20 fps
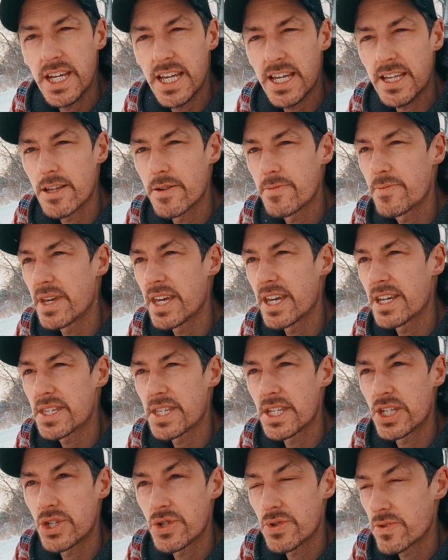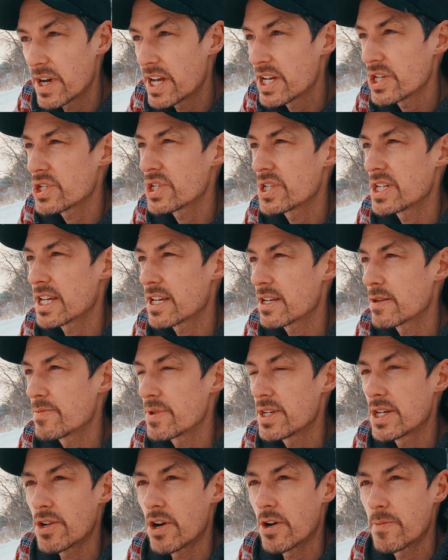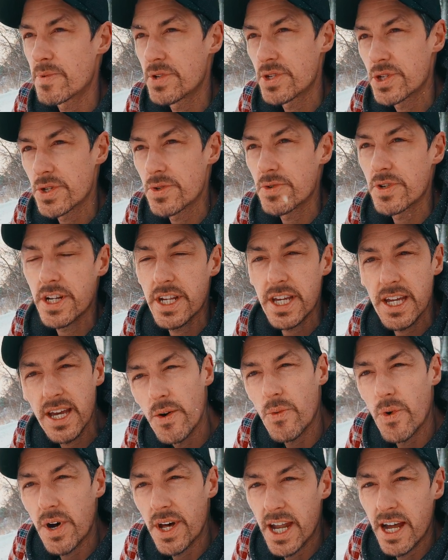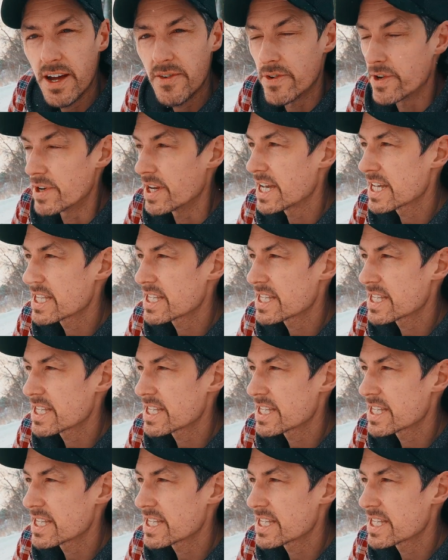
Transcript: it could be a situation, it could be an opportunity, whatever.